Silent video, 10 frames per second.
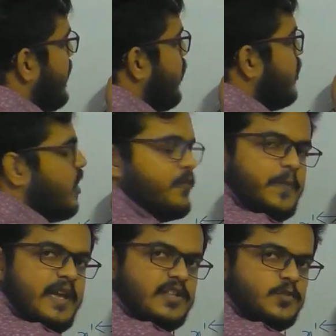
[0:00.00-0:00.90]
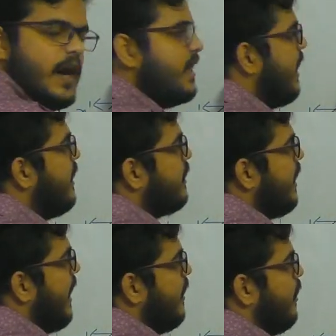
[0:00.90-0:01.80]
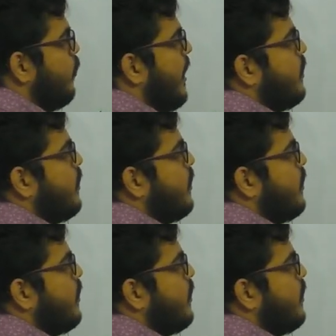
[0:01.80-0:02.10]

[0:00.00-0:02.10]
coordinate of P is y and y